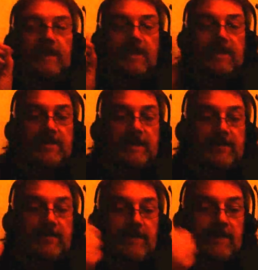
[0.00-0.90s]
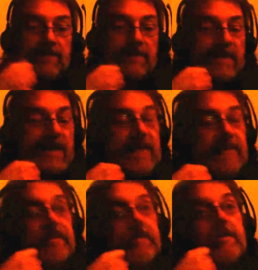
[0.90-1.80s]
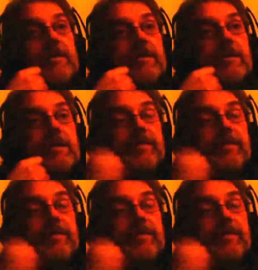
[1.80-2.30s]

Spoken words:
He ended up near Canada, and he